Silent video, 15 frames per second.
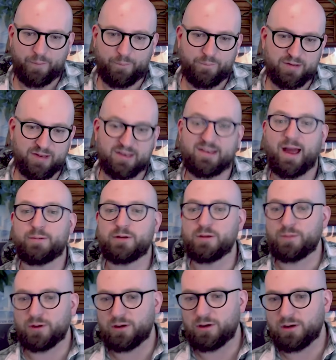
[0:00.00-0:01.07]

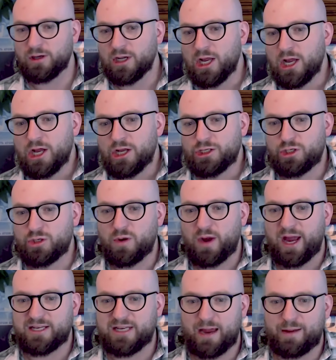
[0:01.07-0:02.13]
susceptible to
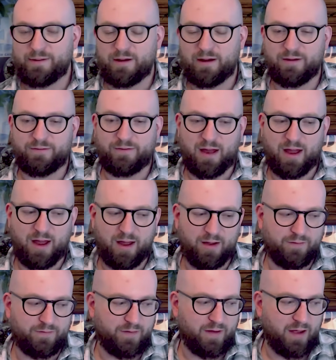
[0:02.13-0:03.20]
a type of
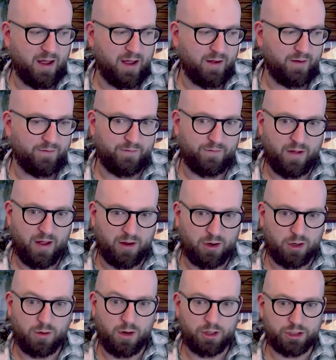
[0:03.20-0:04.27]
a
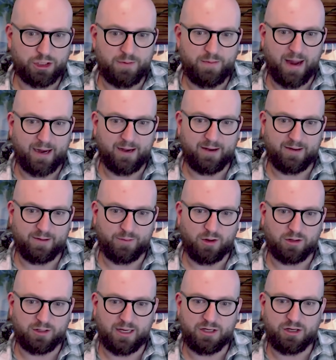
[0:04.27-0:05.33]
corrosion mechanism
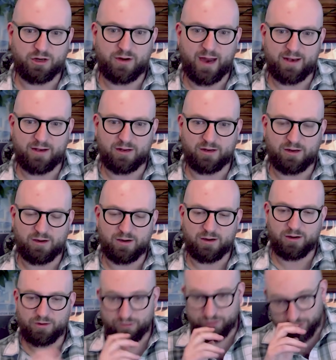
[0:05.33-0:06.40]
called
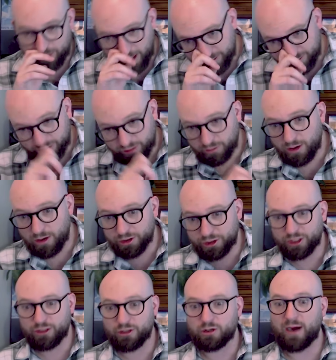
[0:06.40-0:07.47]
intergranular stress
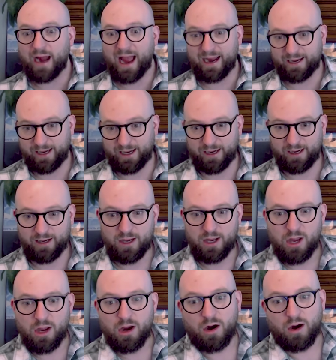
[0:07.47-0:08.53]
corrosion cracking,
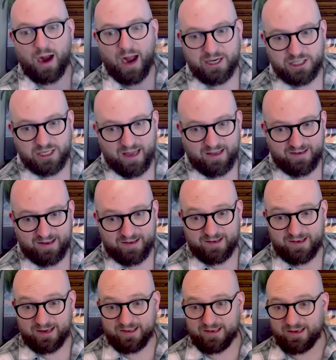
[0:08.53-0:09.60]
or
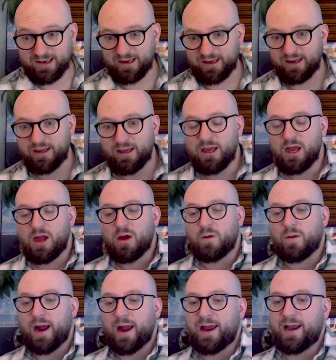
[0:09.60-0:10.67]
IGSCC,
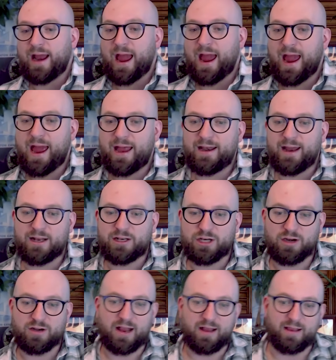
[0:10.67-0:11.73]
right? And it
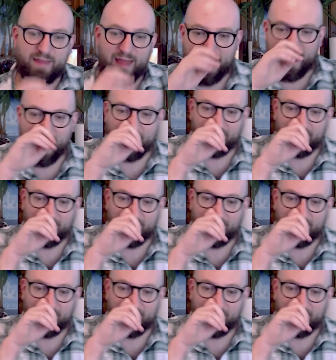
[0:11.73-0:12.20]
turned out that had